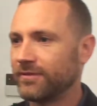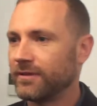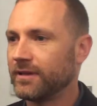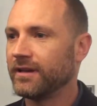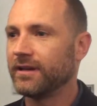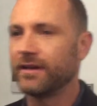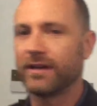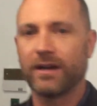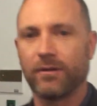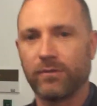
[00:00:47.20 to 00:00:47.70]
thing,
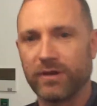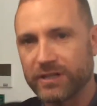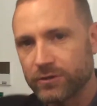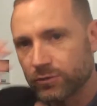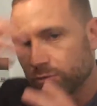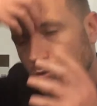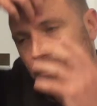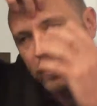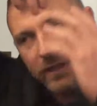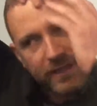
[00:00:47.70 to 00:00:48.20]
you know, where
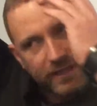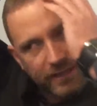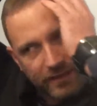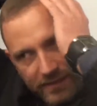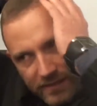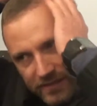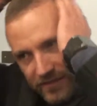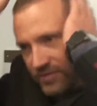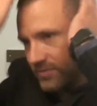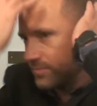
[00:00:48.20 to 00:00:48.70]
it's
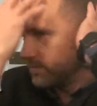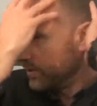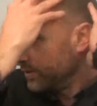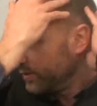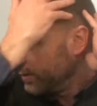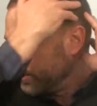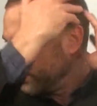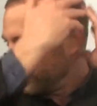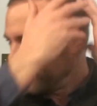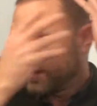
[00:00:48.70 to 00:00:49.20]
really
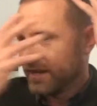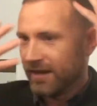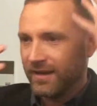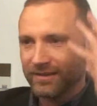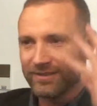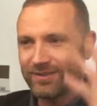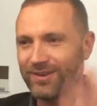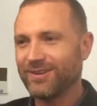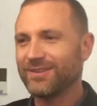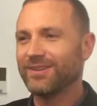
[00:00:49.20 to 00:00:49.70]
smooth,
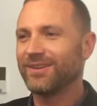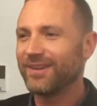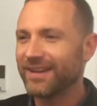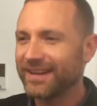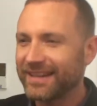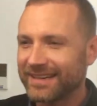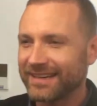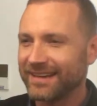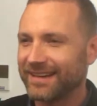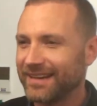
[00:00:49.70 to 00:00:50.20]
not
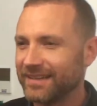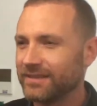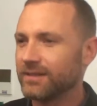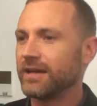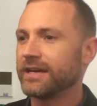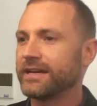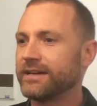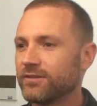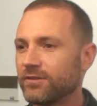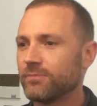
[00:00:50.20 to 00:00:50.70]
like
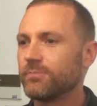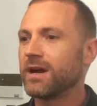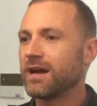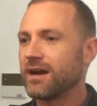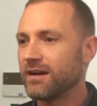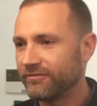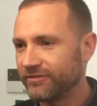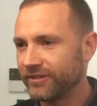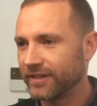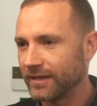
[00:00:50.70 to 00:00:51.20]
like you're a
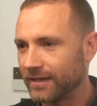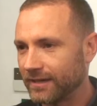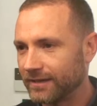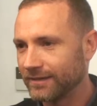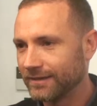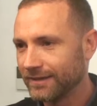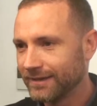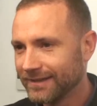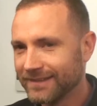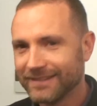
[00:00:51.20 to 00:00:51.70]
mafia.
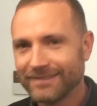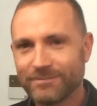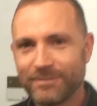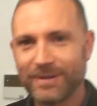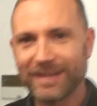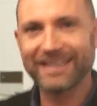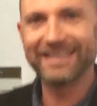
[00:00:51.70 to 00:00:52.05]
Not like